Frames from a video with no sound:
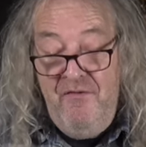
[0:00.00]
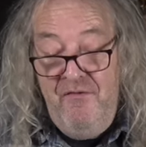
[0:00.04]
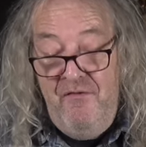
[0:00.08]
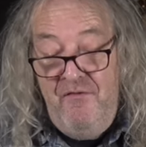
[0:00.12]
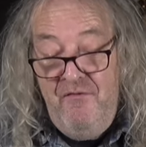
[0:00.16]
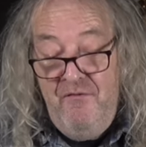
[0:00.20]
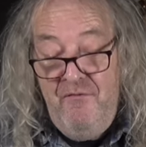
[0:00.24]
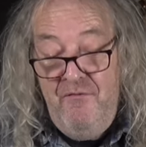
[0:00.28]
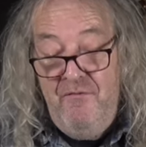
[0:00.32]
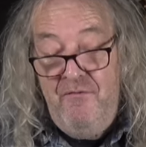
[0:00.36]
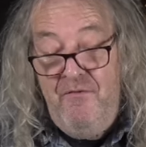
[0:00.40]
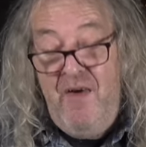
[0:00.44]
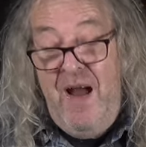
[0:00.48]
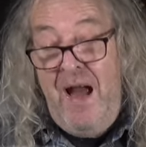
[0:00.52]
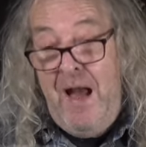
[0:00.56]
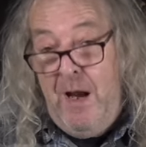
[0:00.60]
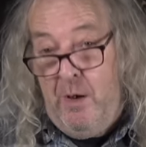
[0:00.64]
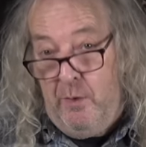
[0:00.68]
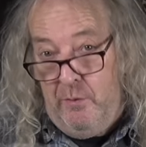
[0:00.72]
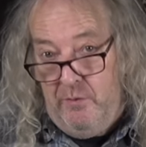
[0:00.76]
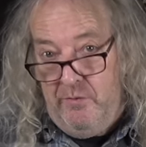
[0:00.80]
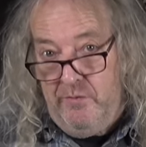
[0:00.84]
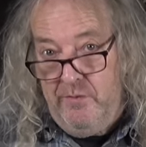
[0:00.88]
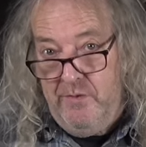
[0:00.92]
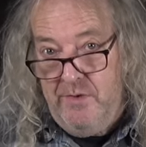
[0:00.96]
I
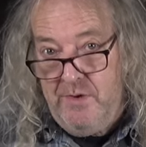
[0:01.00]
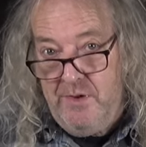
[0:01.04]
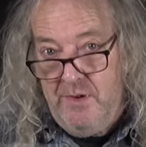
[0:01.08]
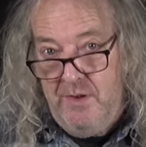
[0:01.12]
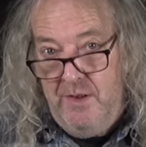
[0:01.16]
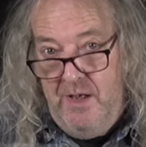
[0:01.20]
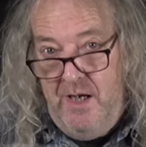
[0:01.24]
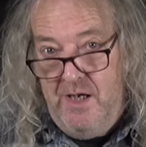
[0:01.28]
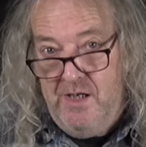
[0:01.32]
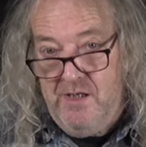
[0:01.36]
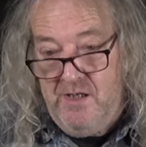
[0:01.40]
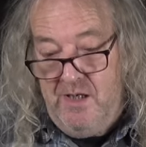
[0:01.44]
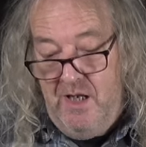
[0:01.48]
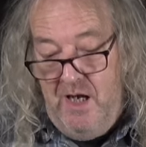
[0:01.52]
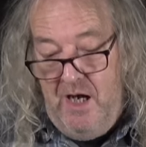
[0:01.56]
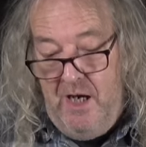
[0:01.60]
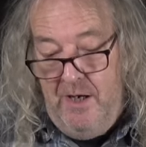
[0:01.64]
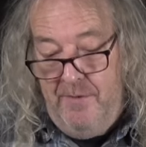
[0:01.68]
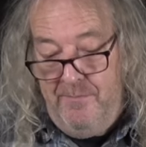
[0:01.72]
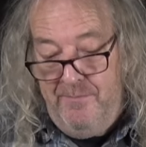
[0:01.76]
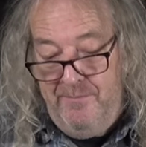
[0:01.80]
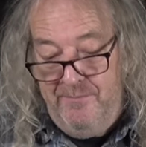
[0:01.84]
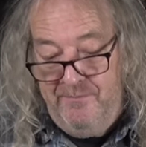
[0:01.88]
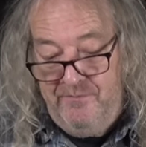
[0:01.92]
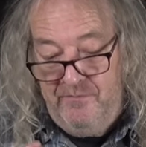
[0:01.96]
found is
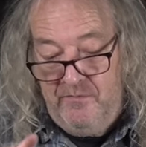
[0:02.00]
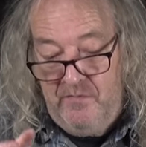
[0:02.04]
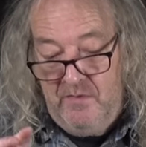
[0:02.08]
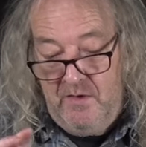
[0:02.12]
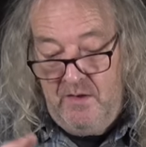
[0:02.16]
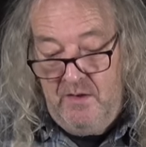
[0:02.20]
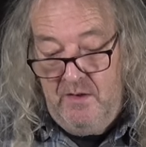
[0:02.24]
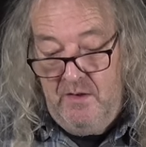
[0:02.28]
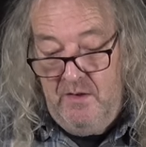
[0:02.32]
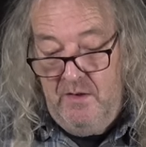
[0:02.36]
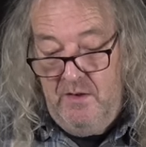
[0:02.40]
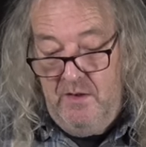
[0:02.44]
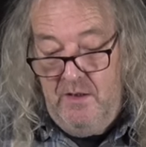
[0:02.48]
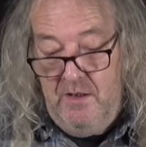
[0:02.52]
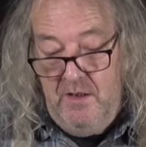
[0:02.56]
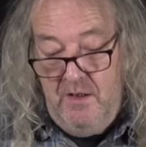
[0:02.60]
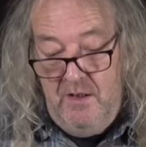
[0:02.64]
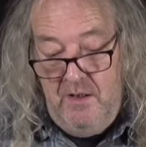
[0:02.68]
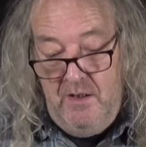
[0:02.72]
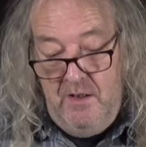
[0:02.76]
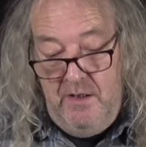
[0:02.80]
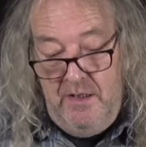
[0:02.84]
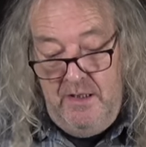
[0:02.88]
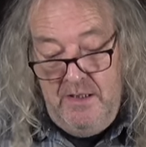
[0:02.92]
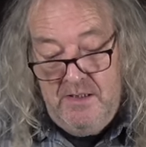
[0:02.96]
that
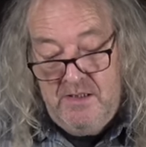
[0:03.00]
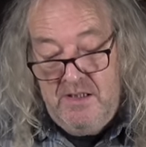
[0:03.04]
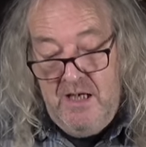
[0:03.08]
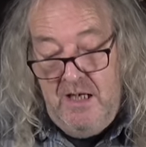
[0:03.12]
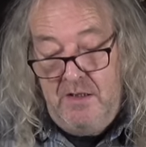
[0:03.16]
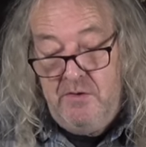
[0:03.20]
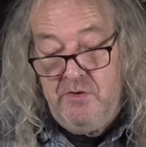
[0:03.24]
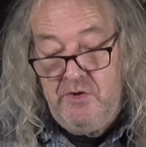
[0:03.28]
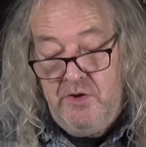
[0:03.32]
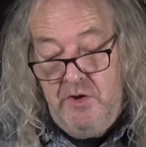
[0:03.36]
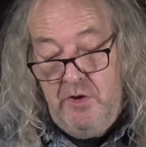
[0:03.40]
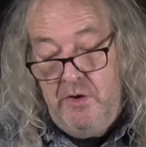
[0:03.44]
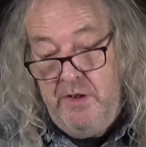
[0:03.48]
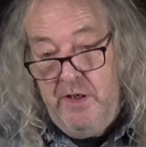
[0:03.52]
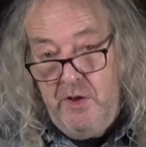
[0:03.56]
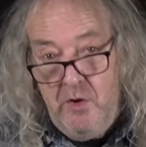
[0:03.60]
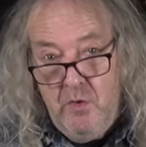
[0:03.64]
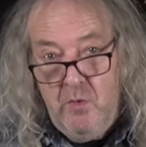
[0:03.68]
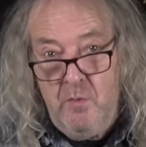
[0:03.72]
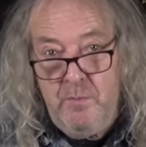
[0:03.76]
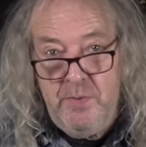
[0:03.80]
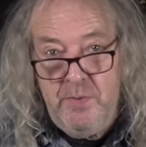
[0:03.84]
it sounds good in all